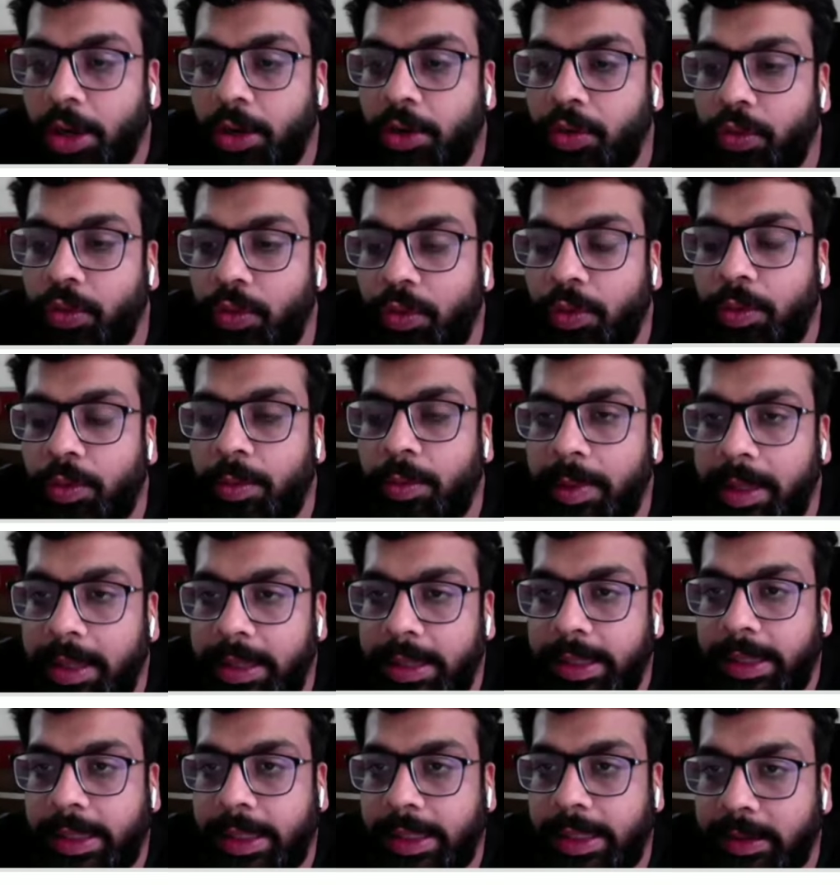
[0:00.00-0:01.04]

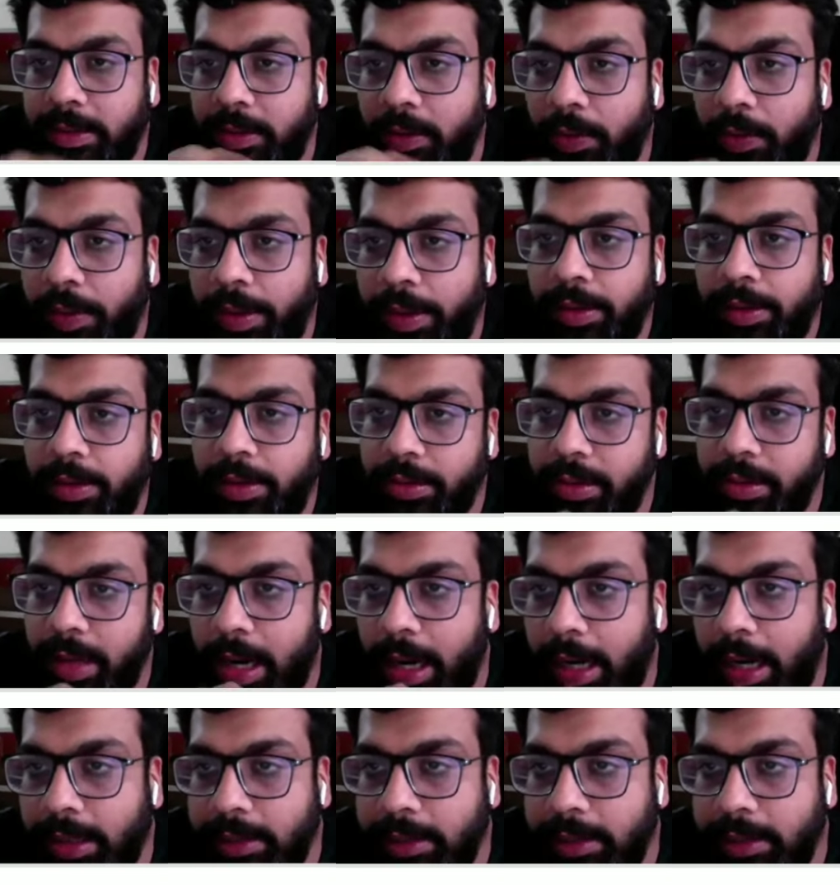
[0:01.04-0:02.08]
Nobody is going to
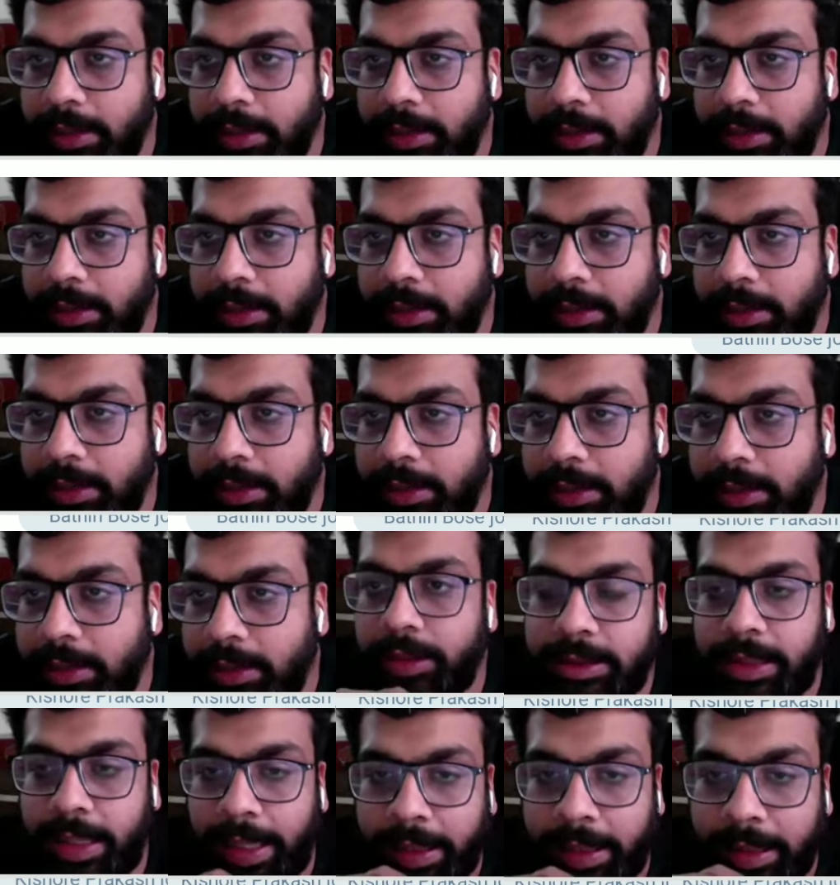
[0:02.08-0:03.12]
ask you this
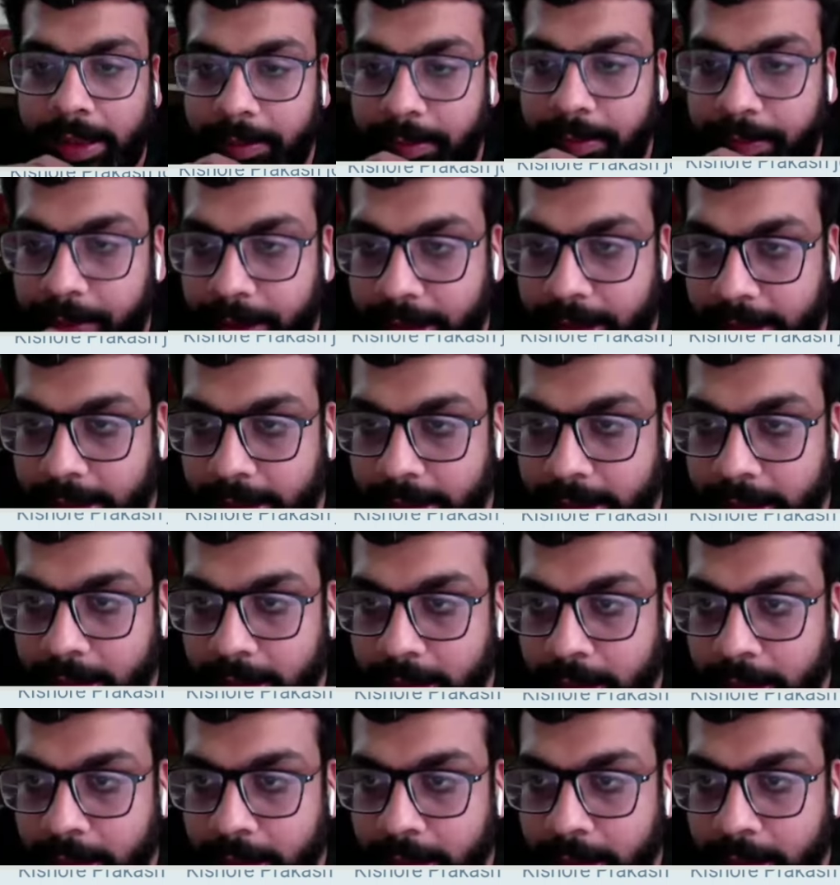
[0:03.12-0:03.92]
in the pre.